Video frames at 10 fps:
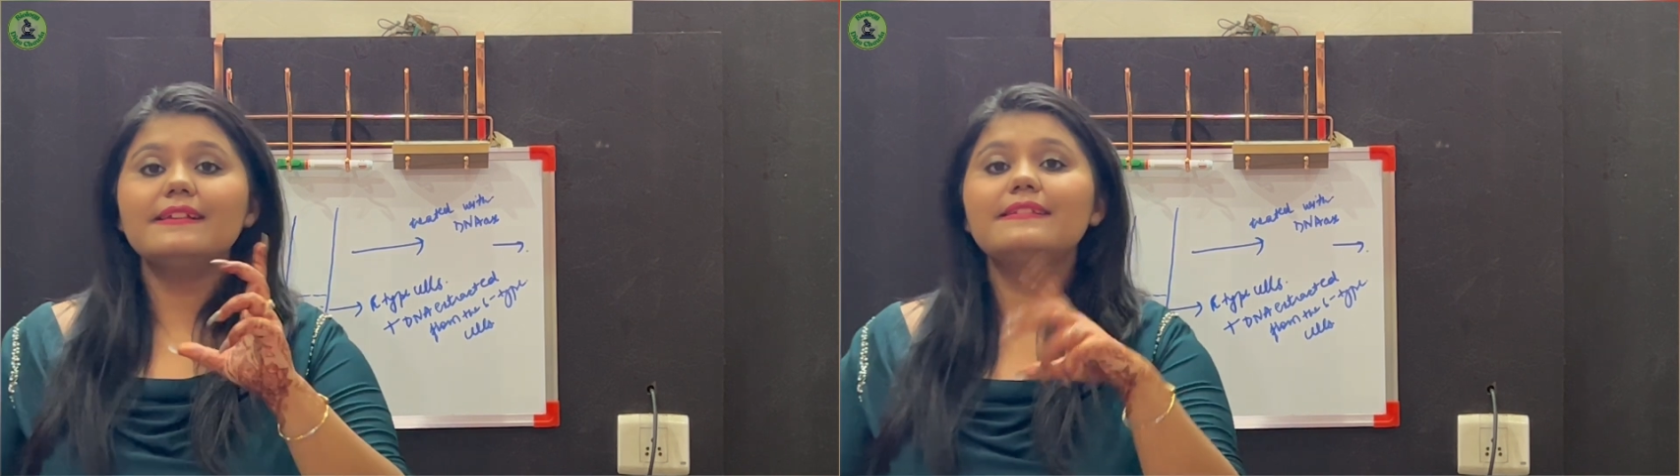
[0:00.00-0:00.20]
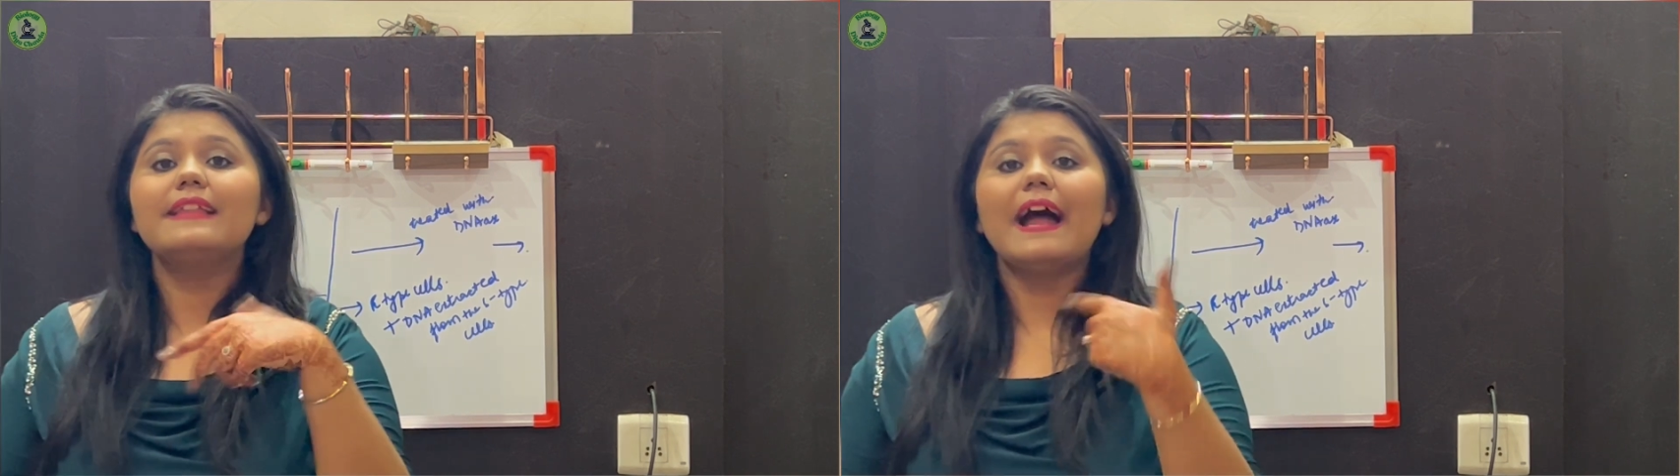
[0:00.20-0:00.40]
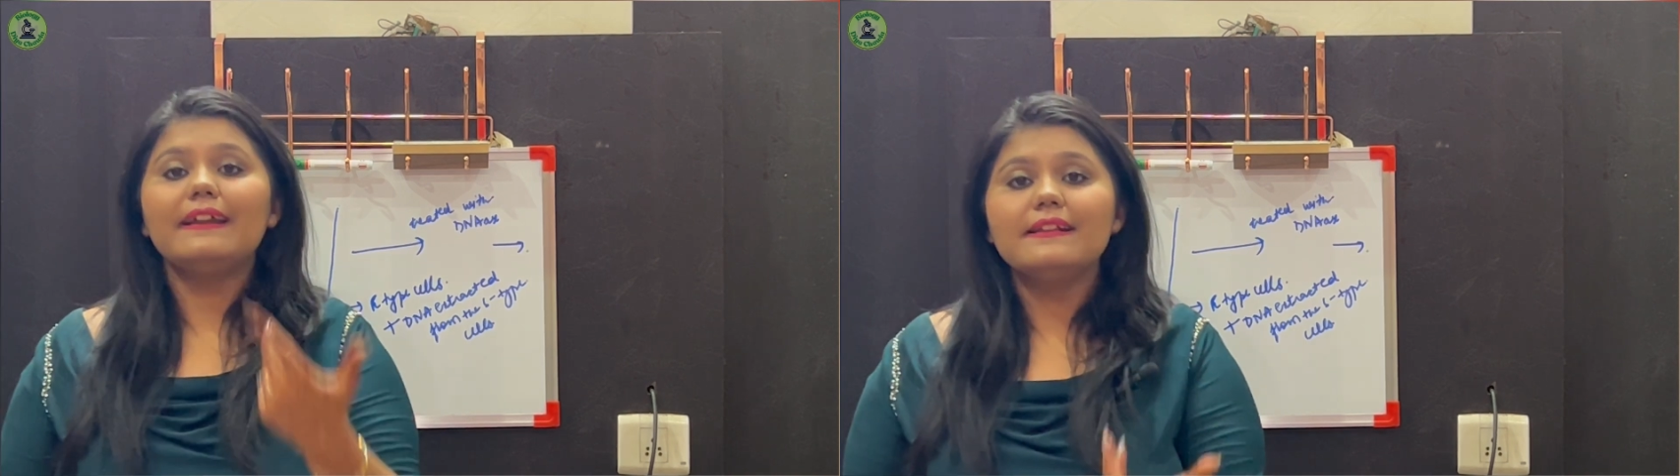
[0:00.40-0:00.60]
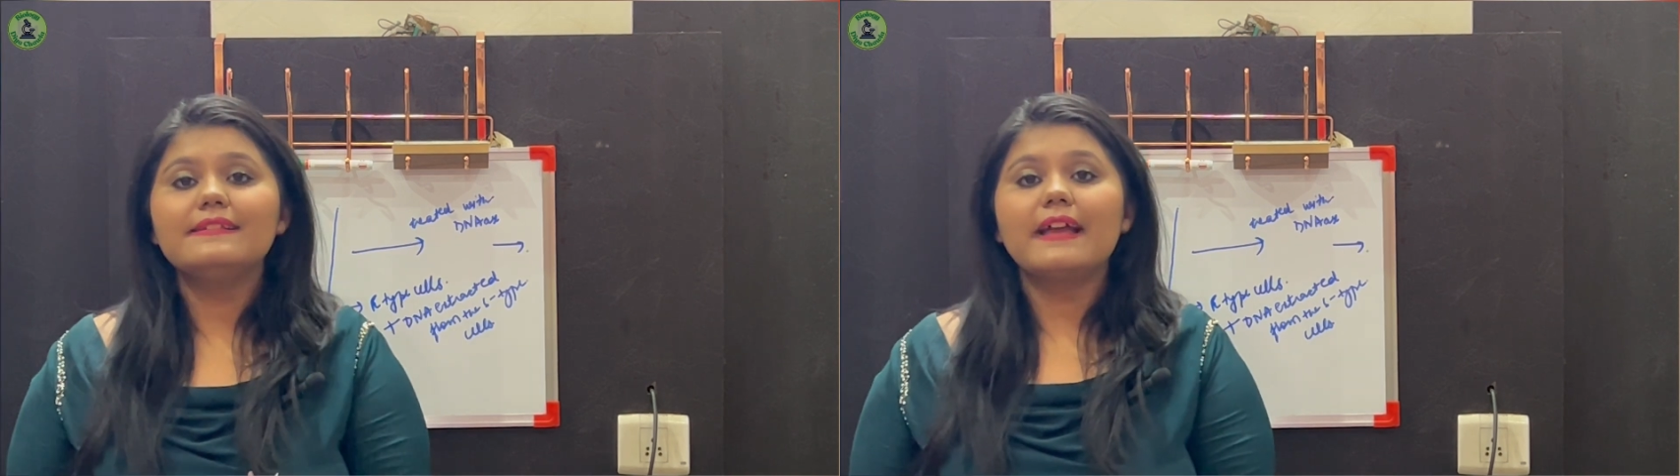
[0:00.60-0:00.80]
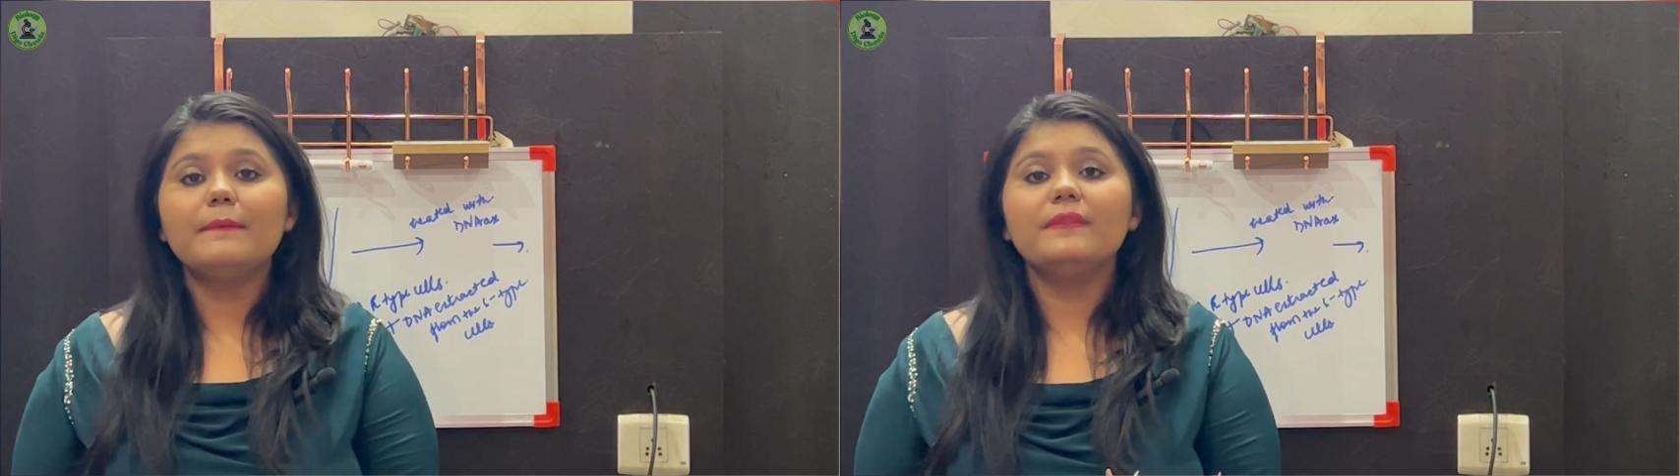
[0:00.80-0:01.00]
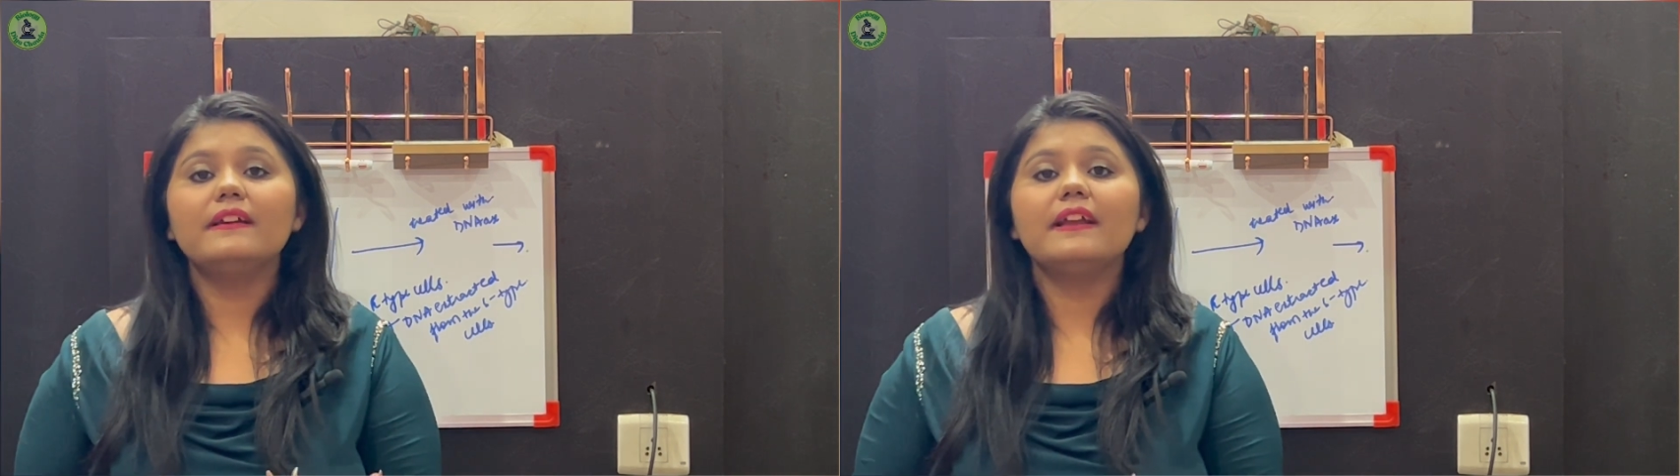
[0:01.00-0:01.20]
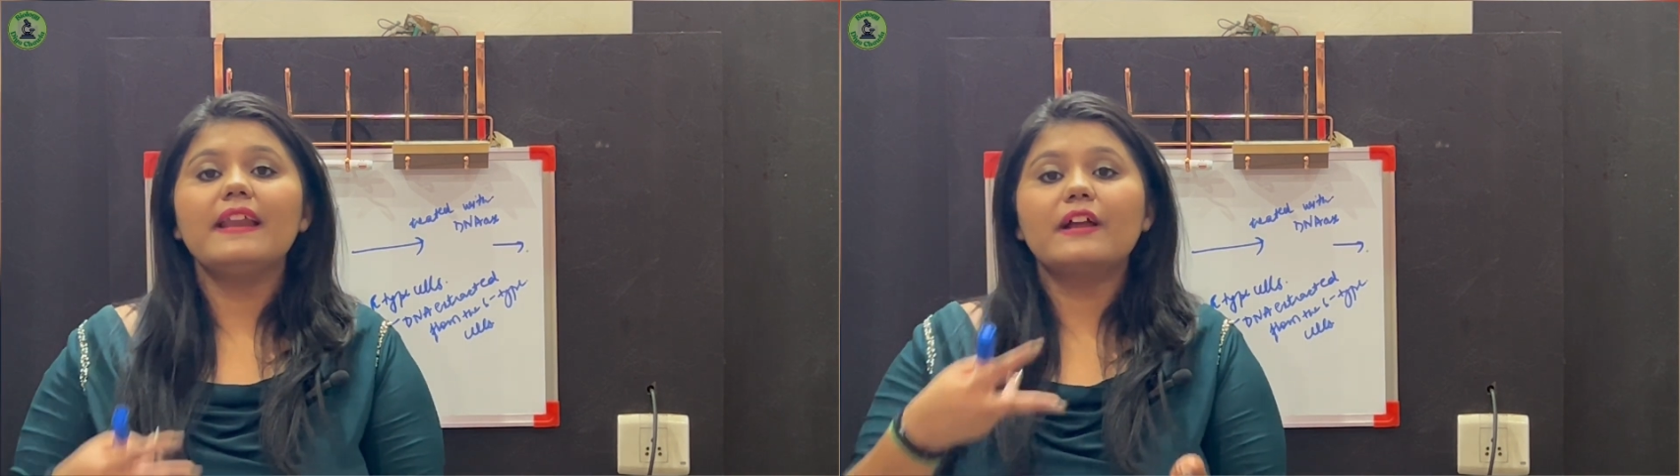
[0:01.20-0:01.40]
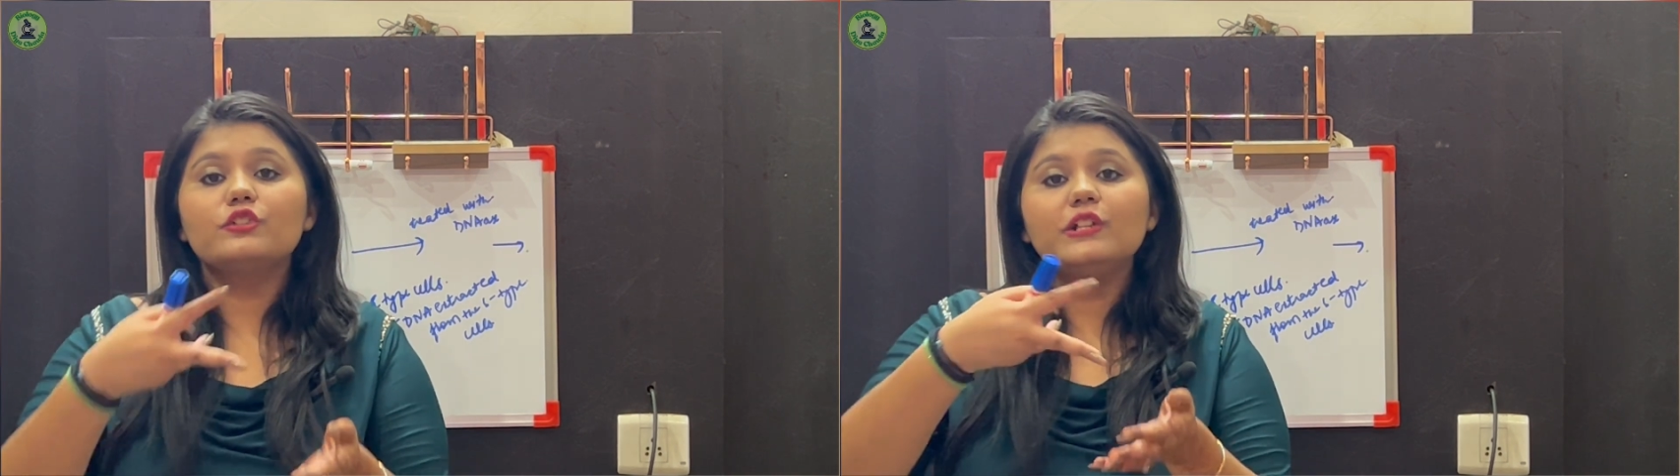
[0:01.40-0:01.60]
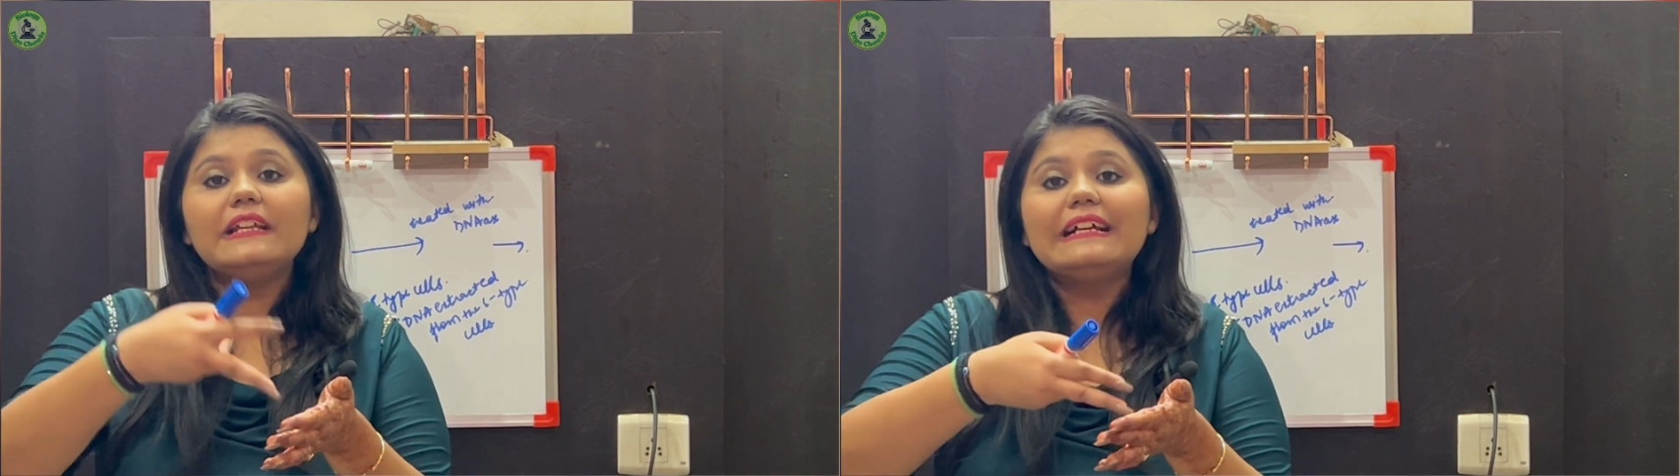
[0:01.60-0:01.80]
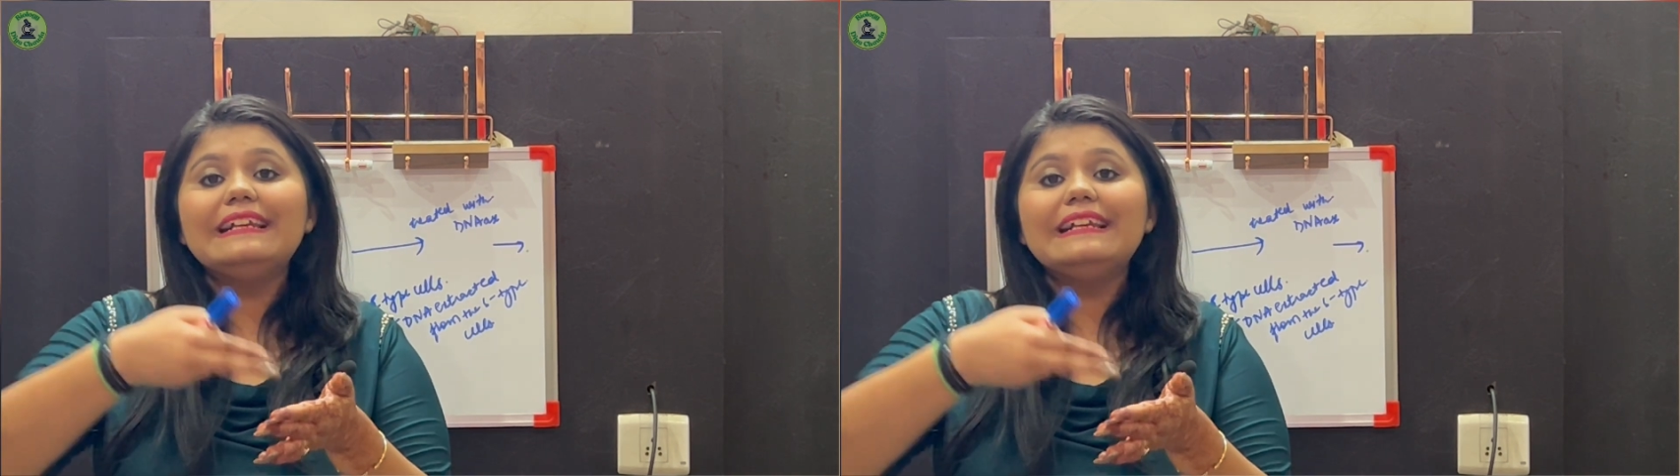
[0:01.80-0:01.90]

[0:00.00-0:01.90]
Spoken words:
is that enzyme that can actually